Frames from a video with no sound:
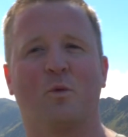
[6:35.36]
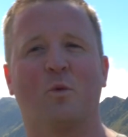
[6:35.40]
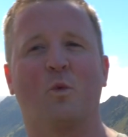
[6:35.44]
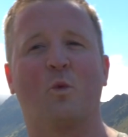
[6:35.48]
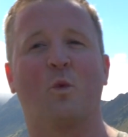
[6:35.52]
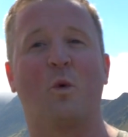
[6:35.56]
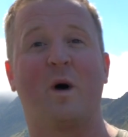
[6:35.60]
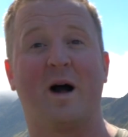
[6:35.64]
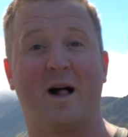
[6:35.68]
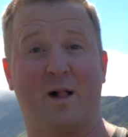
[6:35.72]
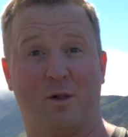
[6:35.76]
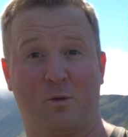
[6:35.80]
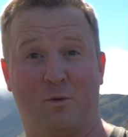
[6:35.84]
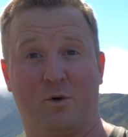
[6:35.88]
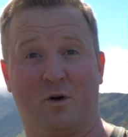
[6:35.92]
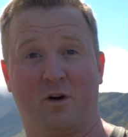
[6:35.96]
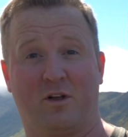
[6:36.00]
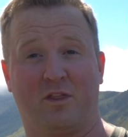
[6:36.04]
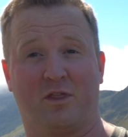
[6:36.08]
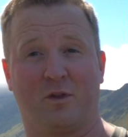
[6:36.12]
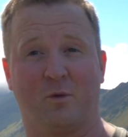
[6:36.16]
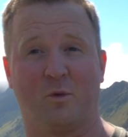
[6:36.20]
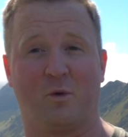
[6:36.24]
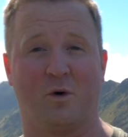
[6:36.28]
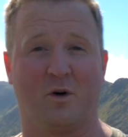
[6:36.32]
Well
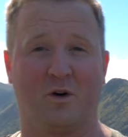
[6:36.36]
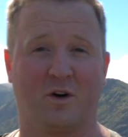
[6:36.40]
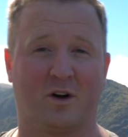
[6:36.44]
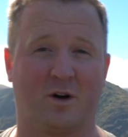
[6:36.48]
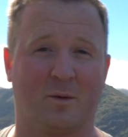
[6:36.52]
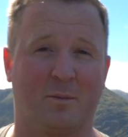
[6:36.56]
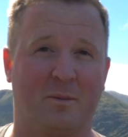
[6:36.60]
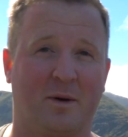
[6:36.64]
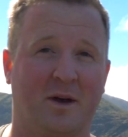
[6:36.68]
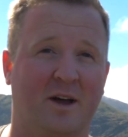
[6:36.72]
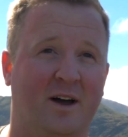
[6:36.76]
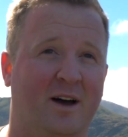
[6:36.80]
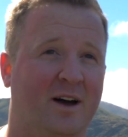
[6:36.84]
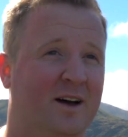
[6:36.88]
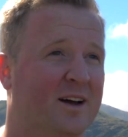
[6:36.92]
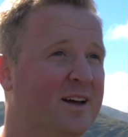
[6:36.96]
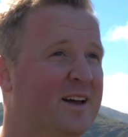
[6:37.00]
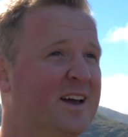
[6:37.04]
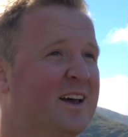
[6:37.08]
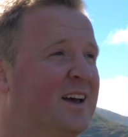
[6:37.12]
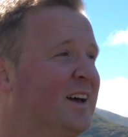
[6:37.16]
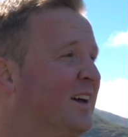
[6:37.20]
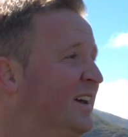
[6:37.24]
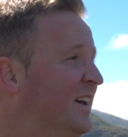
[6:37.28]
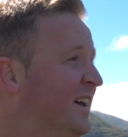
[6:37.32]
worth the walk up here.
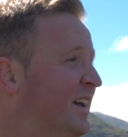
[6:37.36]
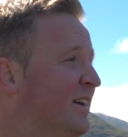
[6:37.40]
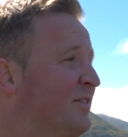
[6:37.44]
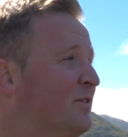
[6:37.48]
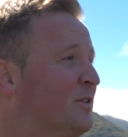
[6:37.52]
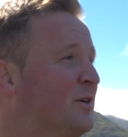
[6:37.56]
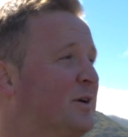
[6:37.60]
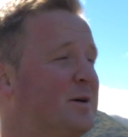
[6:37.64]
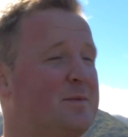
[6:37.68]
Even